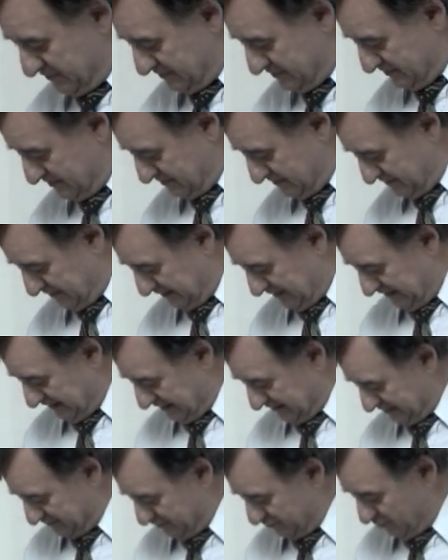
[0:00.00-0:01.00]

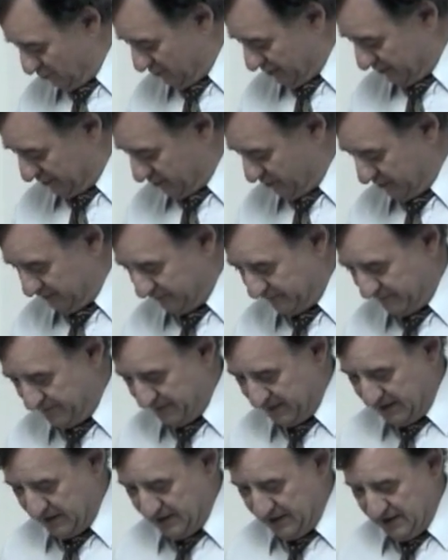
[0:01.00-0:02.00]
to work with,
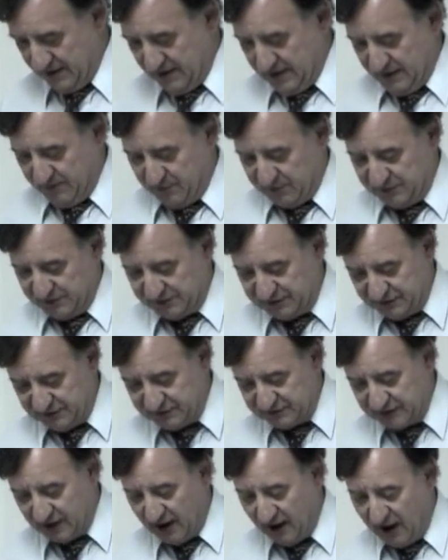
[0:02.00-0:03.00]
but it
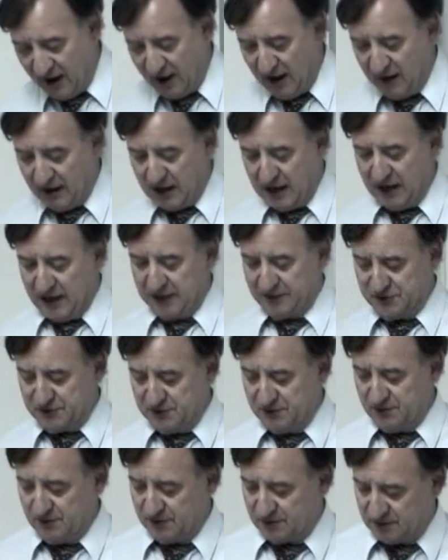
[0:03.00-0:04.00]
is how I
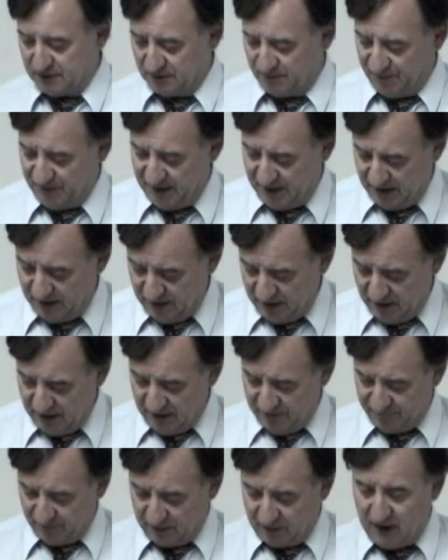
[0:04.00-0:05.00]
took
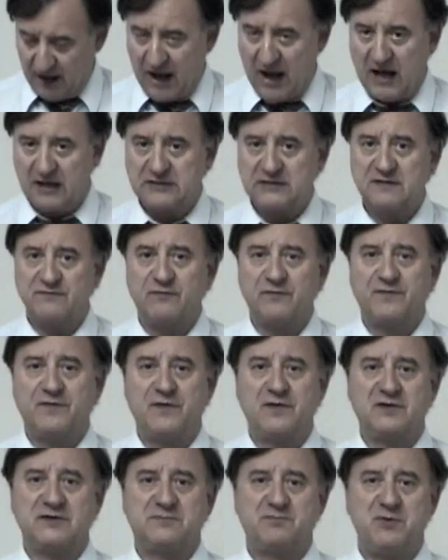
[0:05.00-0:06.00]
the class, the
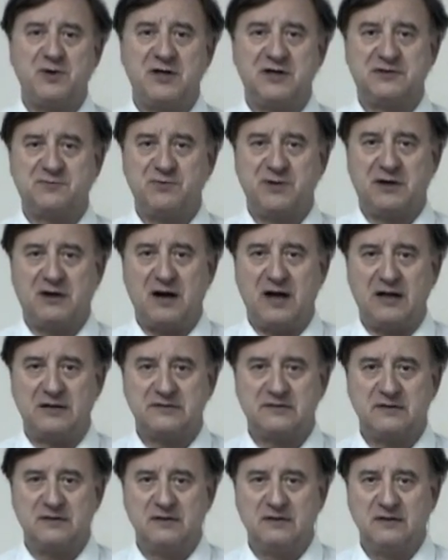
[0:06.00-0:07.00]
first PSP
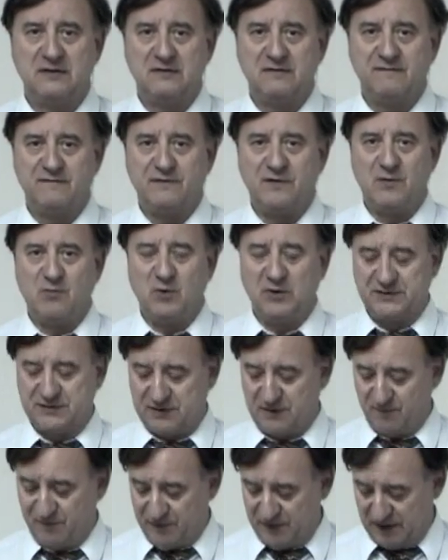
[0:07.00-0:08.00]
class, from Watts
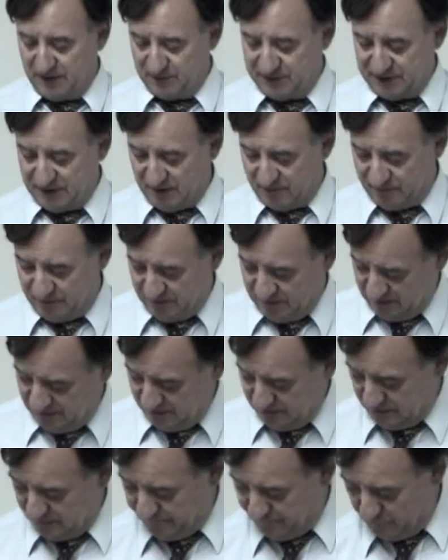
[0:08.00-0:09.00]
Humphrey himself
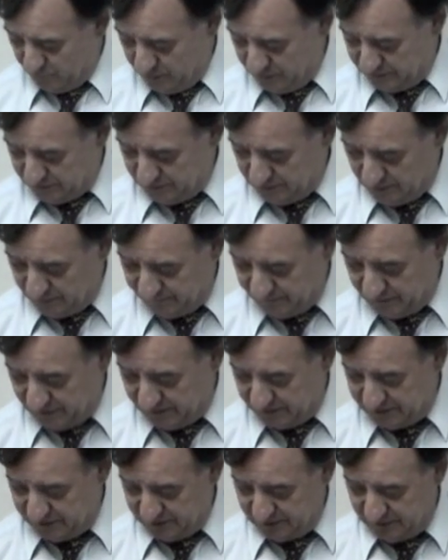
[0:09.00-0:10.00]
in the winter of
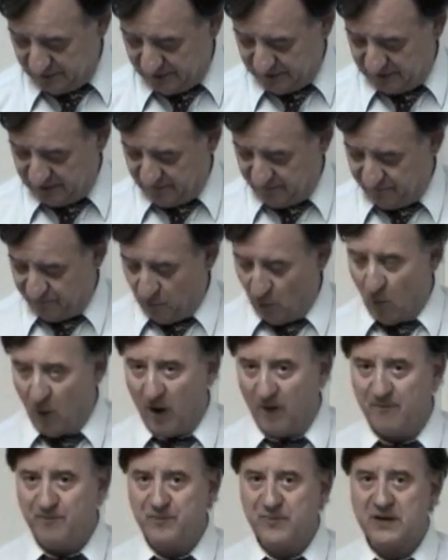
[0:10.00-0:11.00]

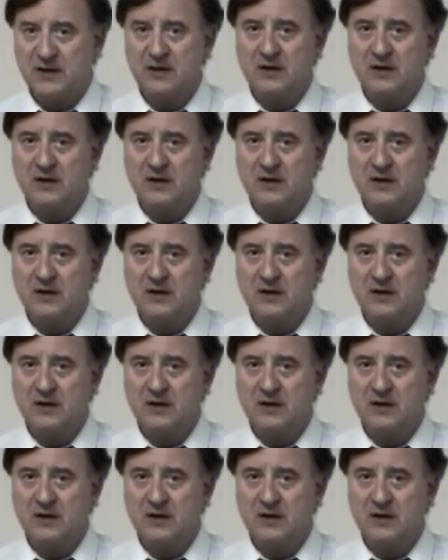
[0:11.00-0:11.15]
1994.